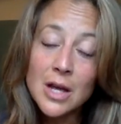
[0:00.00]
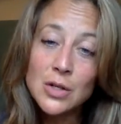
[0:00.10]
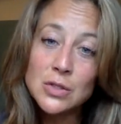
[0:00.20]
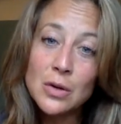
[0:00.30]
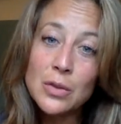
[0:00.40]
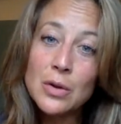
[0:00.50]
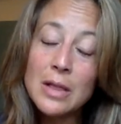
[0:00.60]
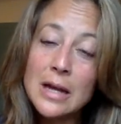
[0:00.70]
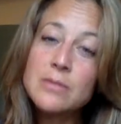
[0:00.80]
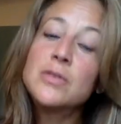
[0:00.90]
So there are a
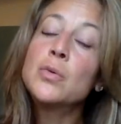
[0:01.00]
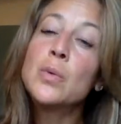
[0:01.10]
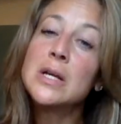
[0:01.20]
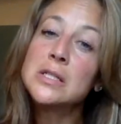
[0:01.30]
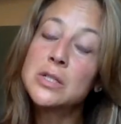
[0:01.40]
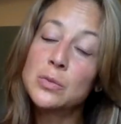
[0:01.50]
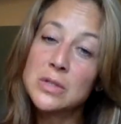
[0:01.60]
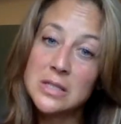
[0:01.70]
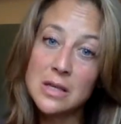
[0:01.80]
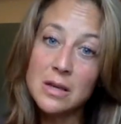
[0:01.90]
lot of different ways to
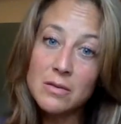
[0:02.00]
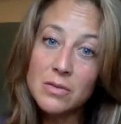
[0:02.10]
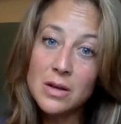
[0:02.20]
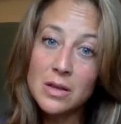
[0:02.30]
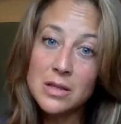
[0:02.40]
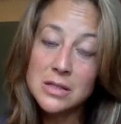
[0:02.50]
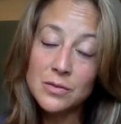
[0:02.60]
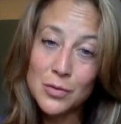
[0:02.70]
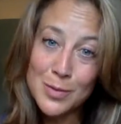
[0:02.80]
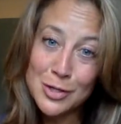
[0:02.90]
receive this
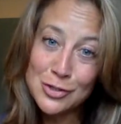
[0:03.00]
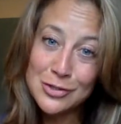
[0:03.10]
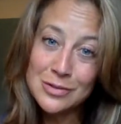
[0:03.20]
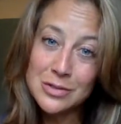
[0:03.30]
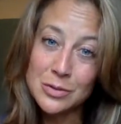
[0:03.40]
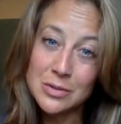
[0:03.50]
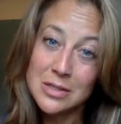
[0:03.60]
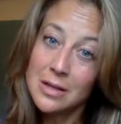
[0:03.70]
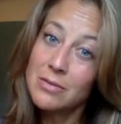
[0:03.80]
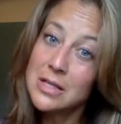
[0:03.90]
information, to
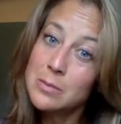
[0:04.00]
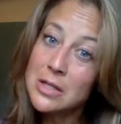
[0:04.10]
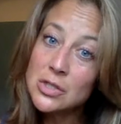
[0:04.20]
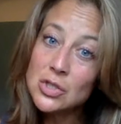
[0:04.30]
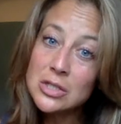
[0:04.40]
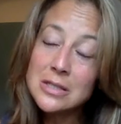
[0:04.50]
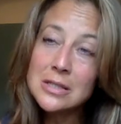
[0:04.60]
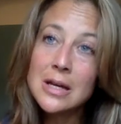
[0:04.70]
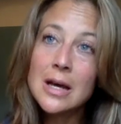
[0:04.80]
receive these messages.